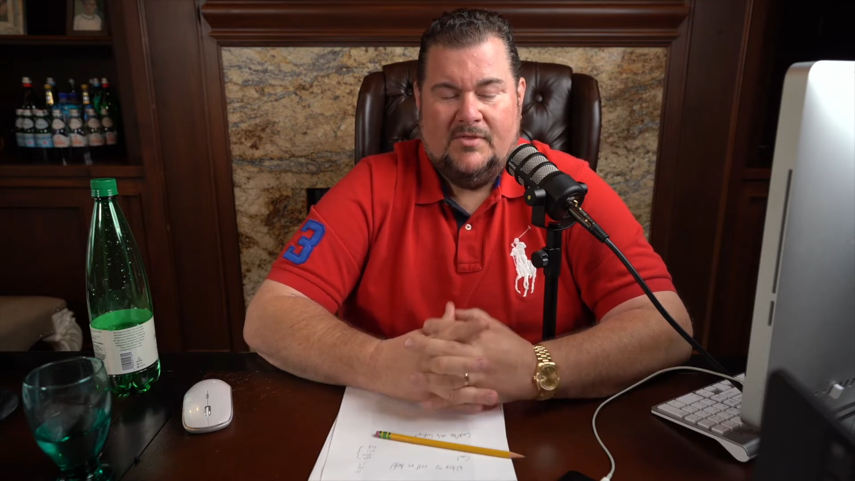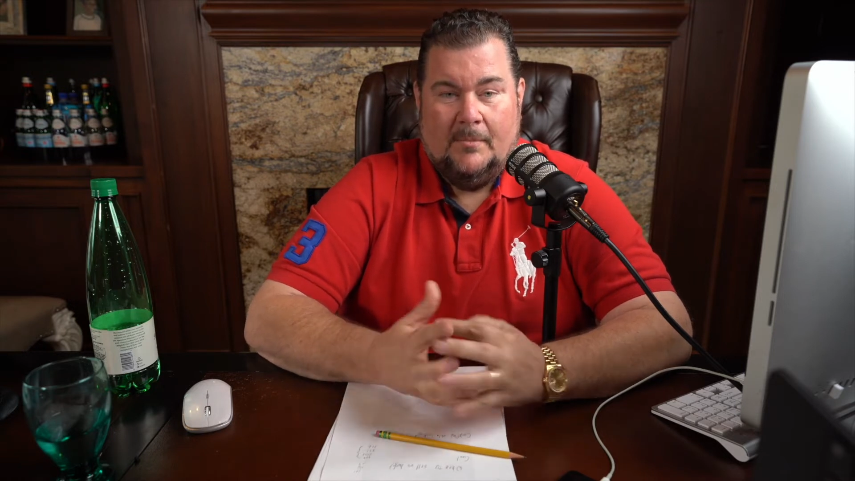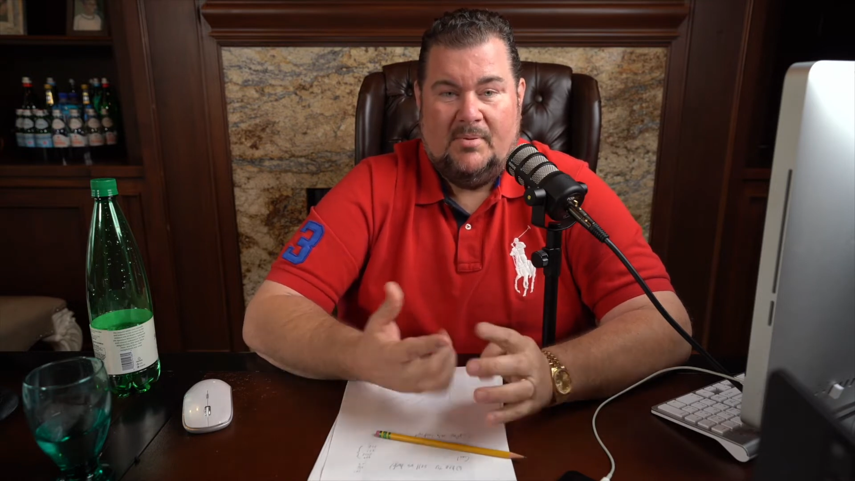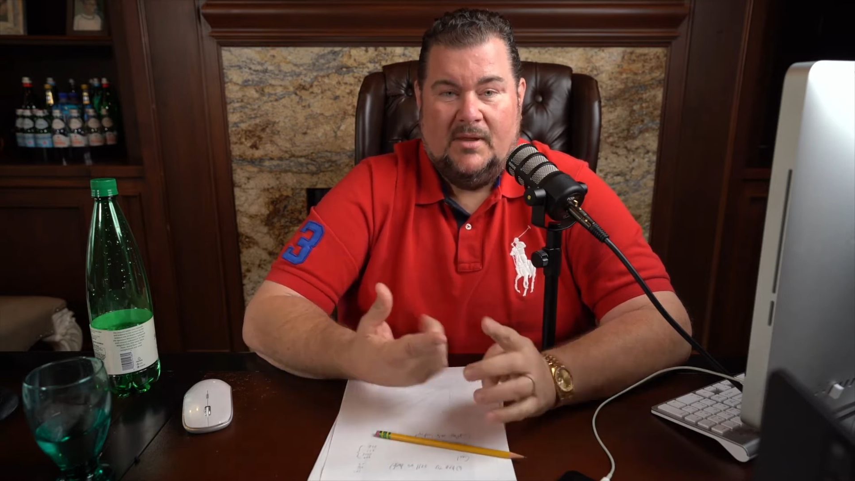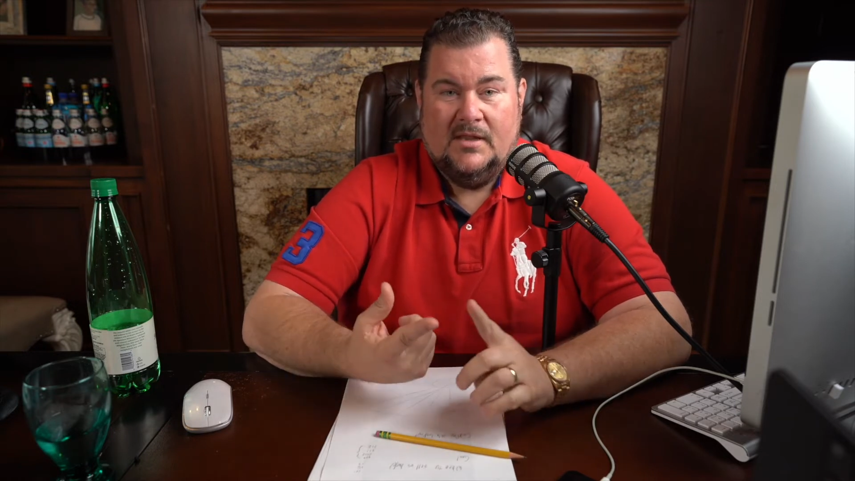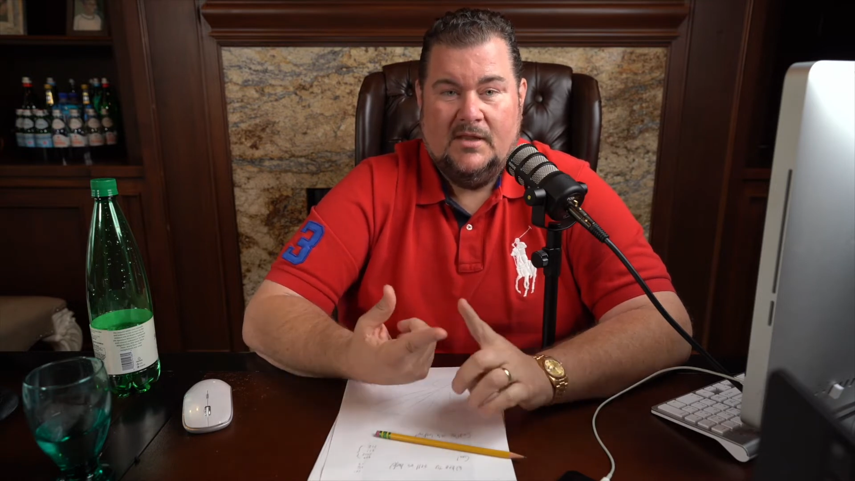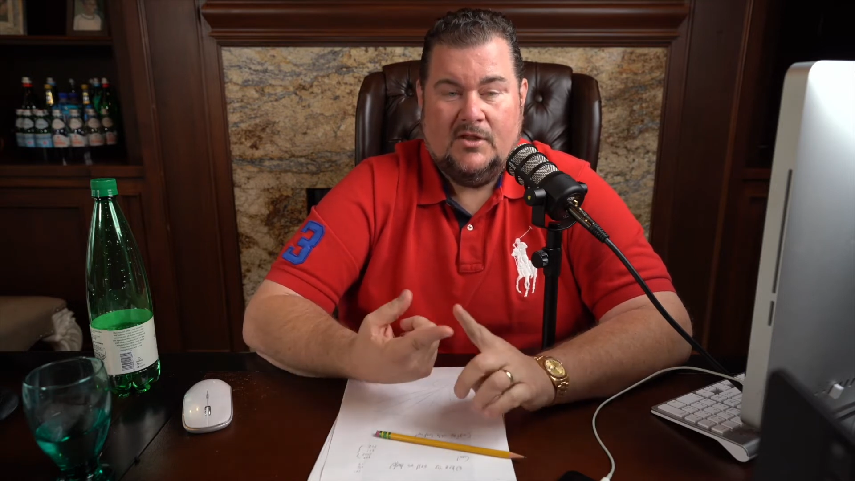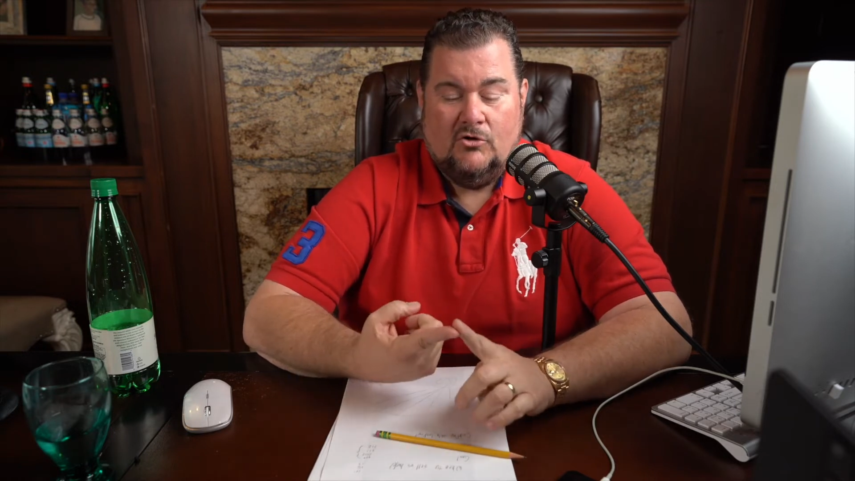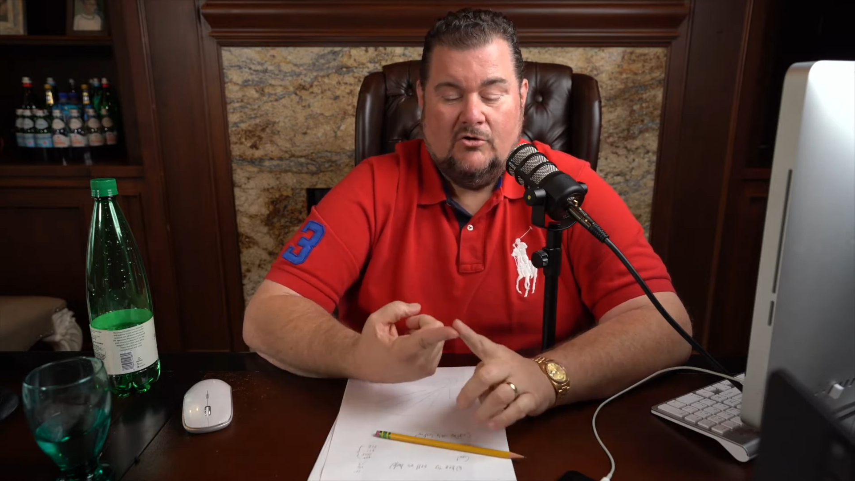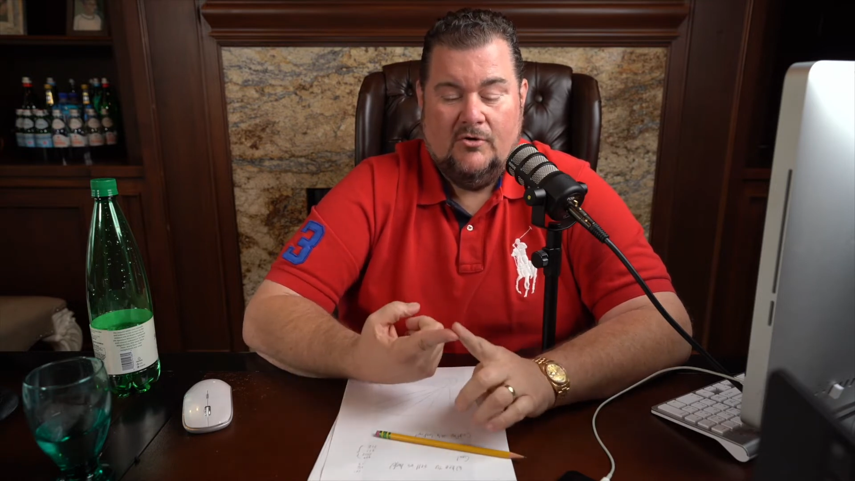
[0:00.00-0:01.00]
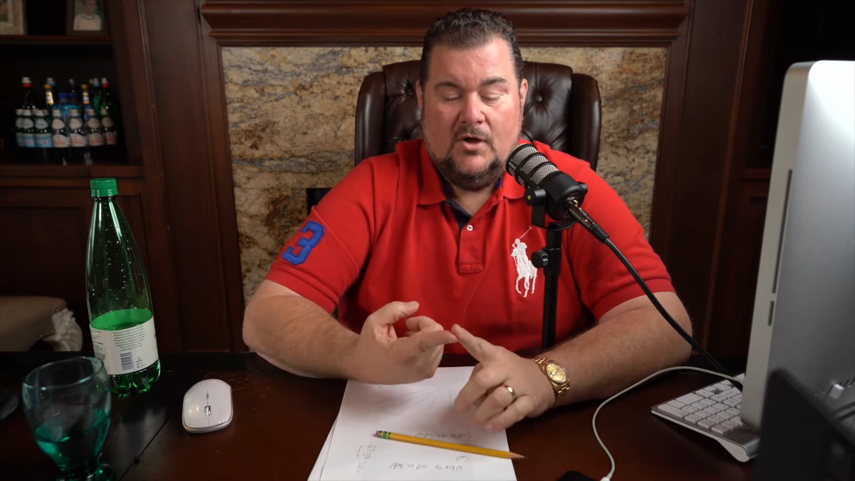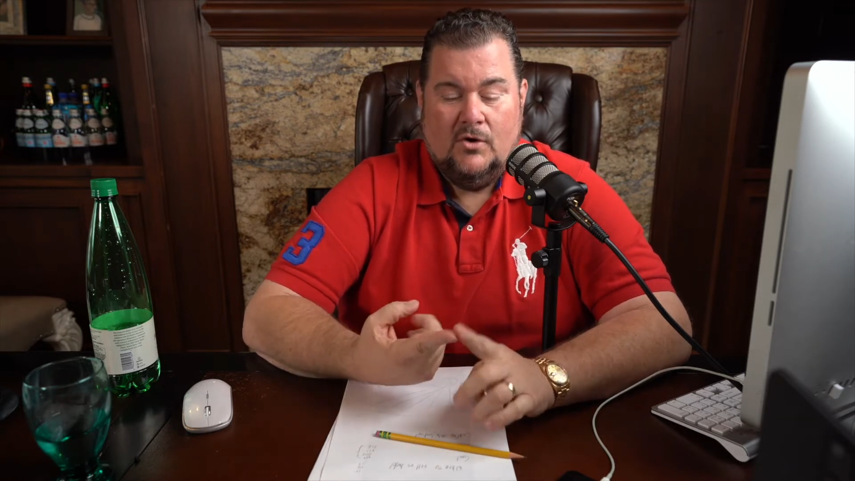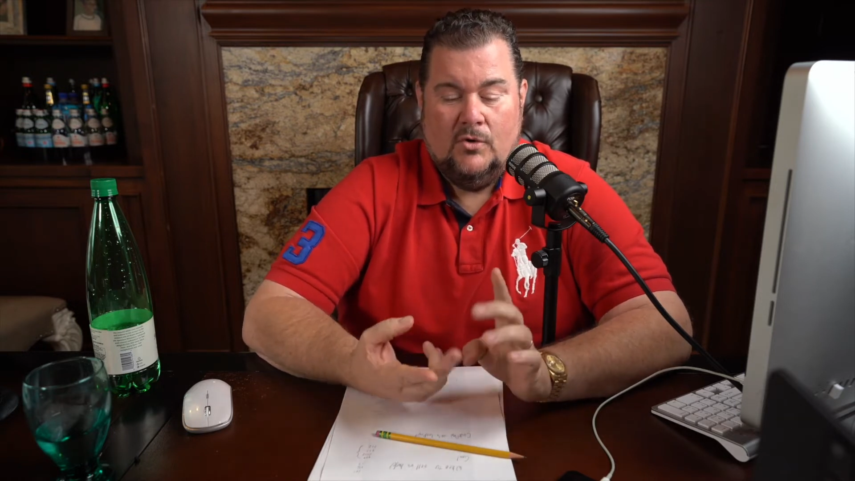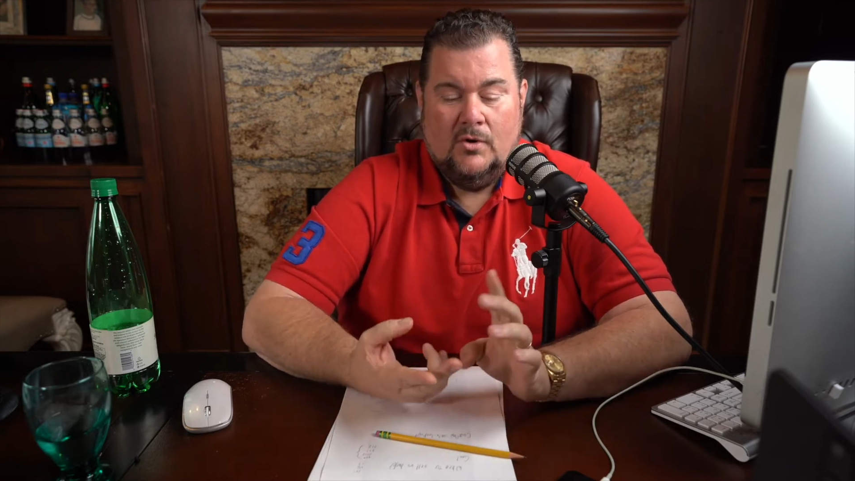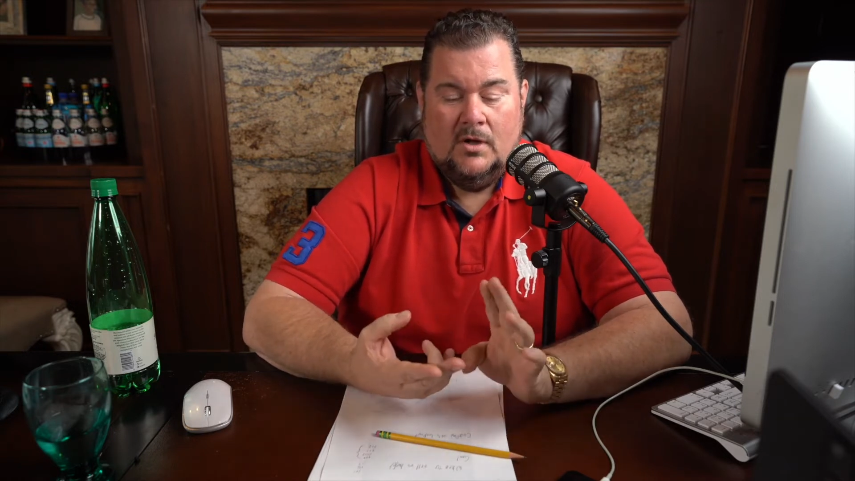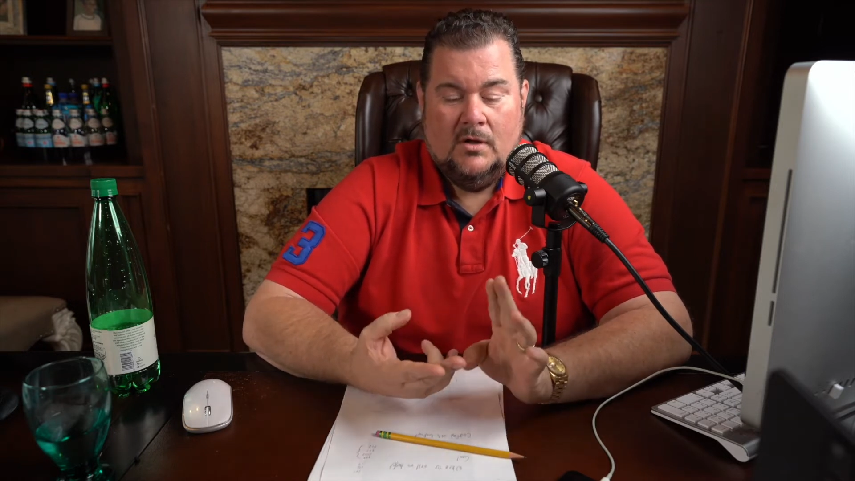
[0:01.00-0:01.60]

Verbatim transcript: the business courier,